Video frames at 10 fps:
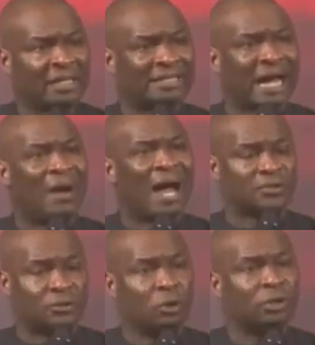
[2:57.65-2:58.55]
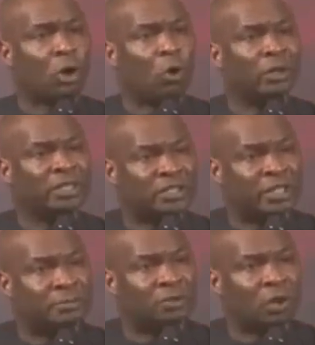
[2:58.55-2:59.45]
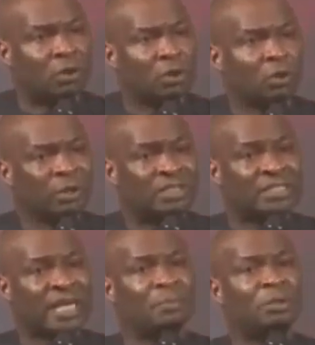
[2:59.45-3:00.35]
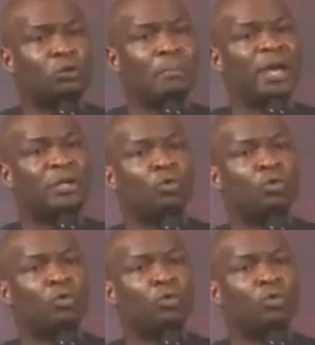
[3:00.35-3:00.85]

thou hast known the holy scripture, which is able to make you